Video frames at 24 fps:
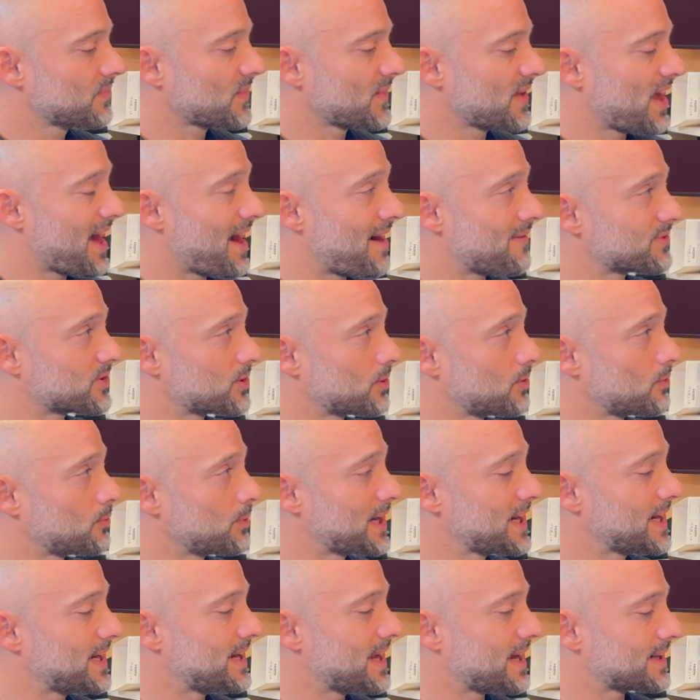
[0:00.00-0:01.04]
after
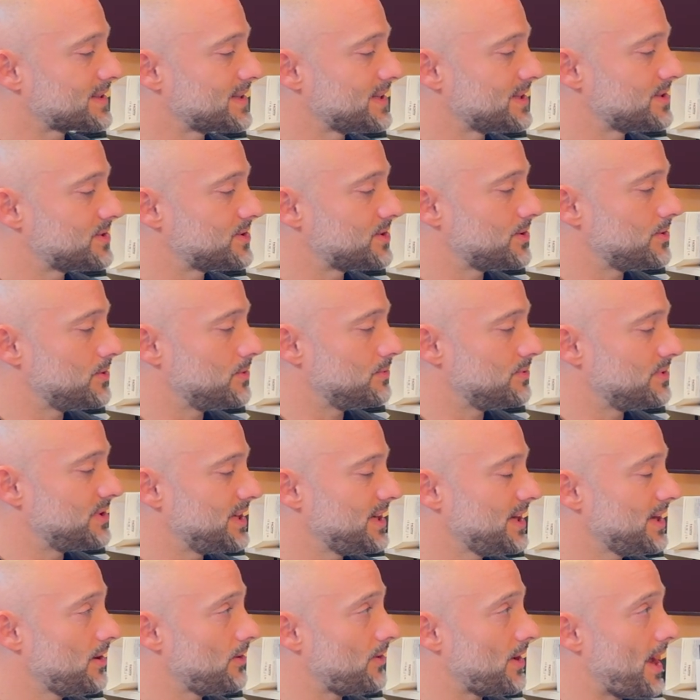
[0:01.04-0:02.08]
reconnecting to the
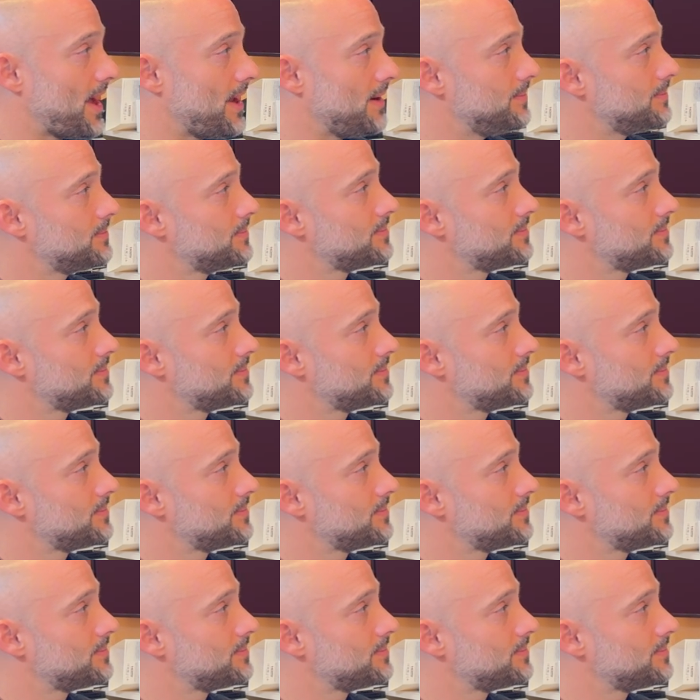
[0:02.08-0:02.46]
internet.